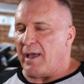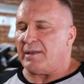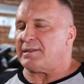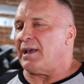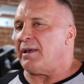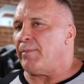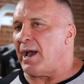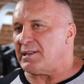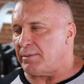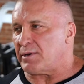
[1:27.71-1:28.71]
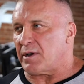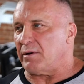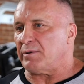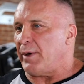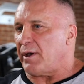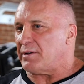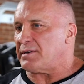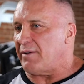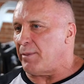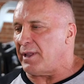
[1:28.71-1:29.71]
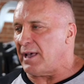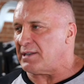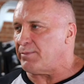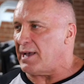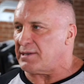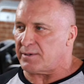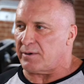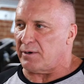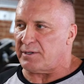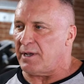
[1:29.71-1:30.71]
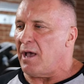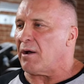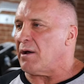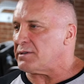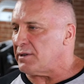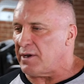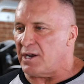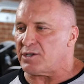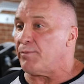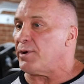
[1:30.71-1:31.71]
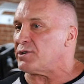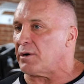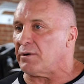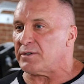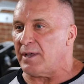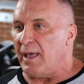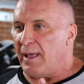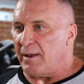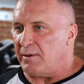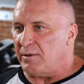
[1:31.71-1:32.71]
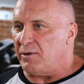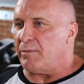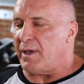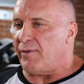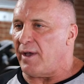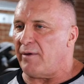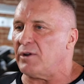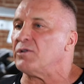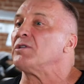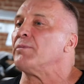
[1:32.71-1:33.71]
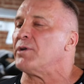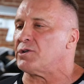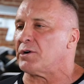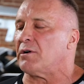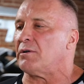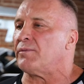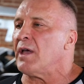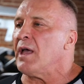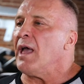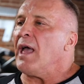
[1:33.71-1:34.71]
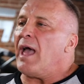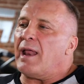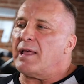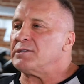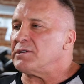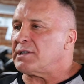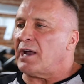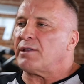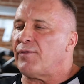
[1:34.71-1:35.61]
I say bicep curls because everybody does bicep curls, concentration, preacher curls. Do me a favor, do the preacher curl. And as you start